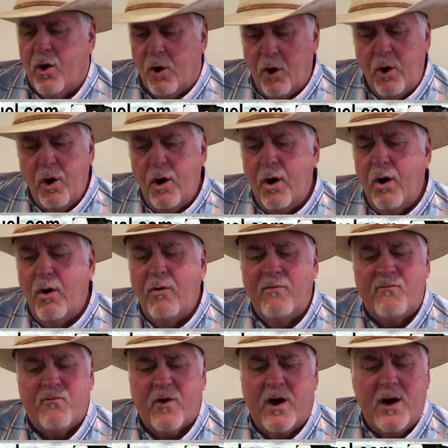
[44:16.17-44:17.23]
Oh,
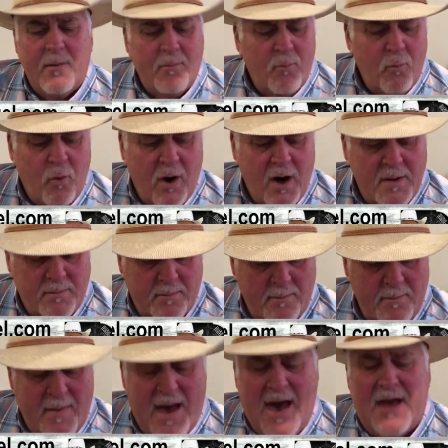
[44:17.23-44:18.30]
from what
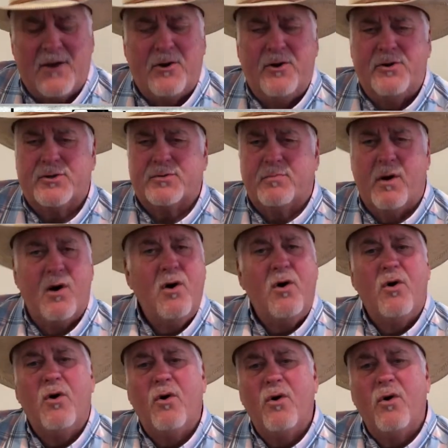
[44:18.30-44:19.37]
matters
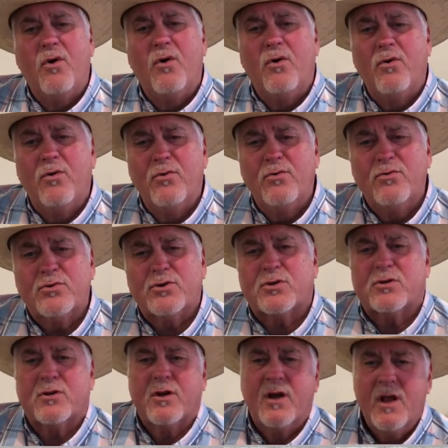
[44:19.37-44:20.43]
most,
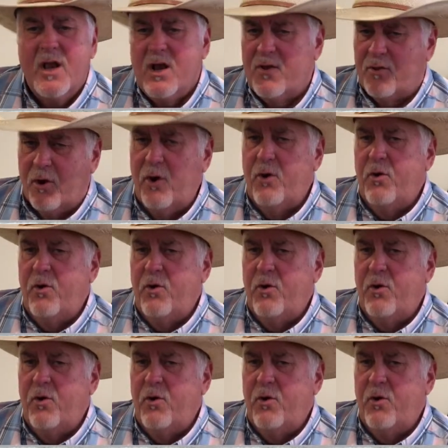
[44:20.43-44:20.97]
the